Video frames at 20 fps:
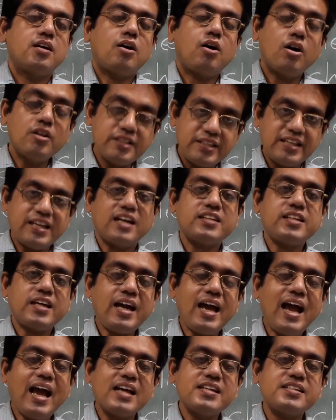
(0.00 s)
On the
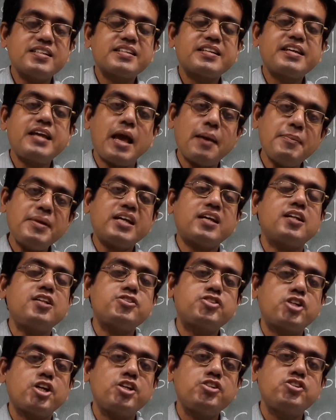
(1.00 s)
other hand,
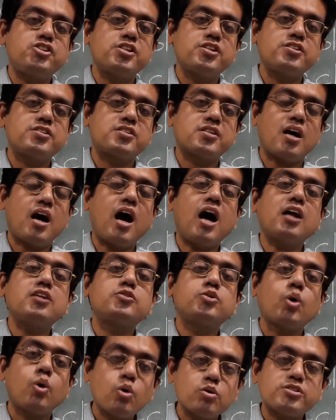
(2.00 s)
chemical changes
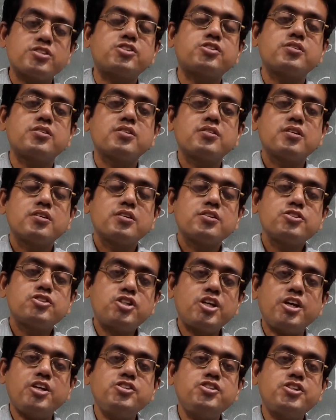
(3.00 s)
are those
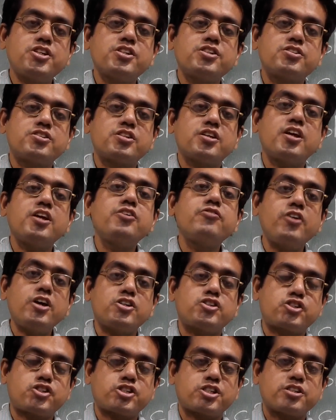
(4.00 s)
changes in
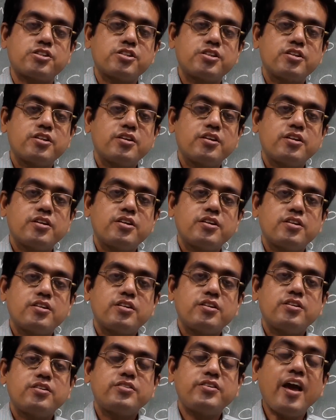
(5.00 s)
which
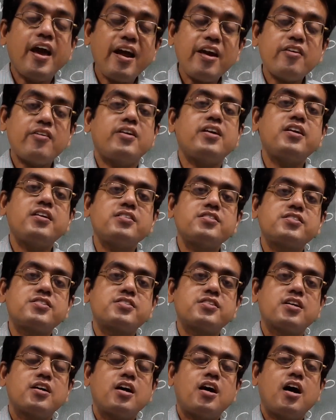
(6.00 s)
there
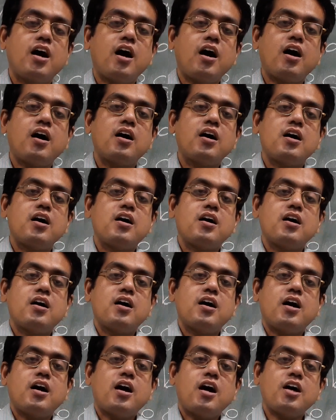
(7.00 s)
is
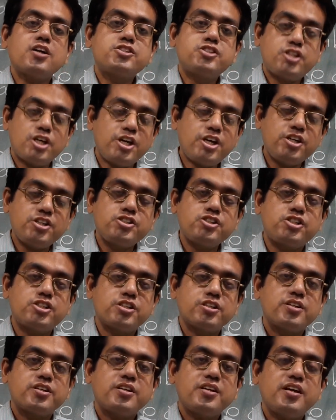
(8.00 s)
a change
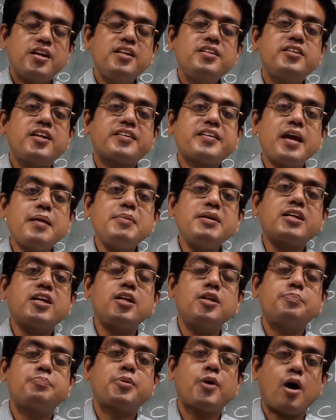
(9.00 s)
in the
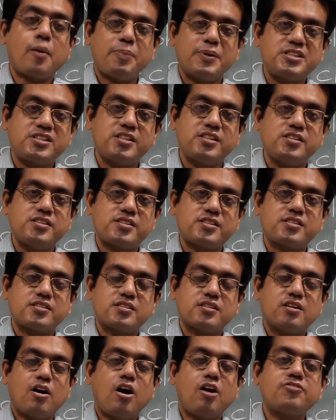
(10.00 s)
chemical properties
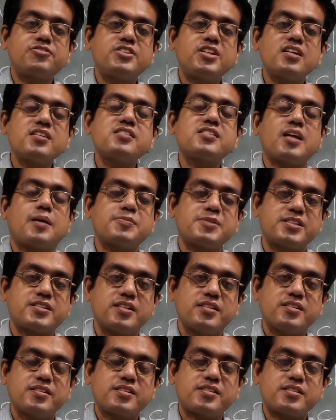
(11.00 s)
of the
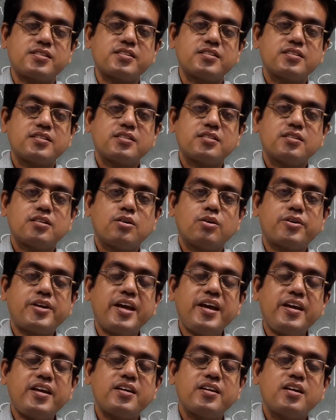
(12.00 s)
substance.
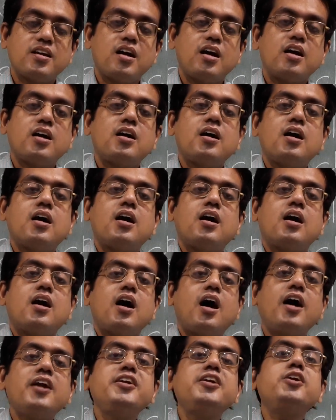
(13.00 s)
Okay?
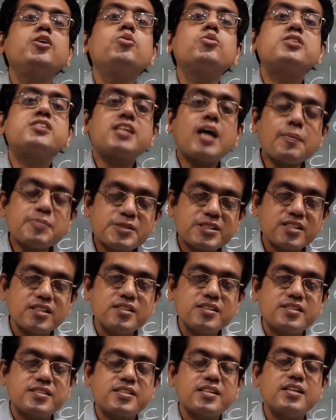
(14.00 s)
A new
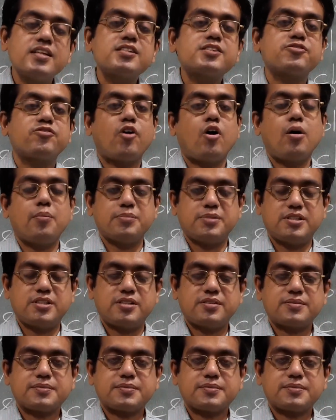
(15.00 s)
substance is formed.